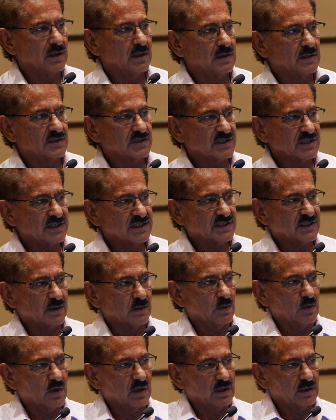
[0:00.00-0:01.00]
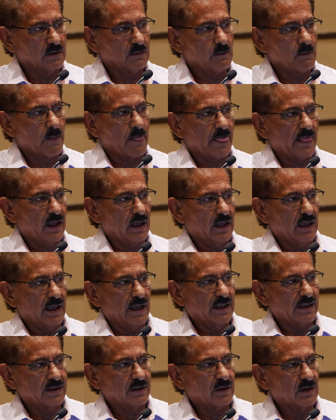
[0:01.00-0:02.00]
see someone uh,
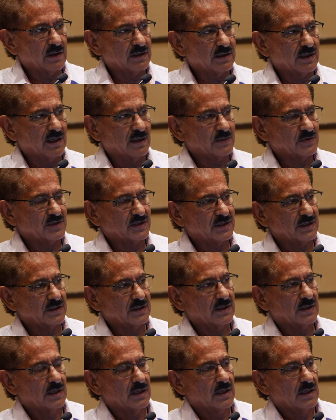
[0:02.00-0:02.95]
at an autopsy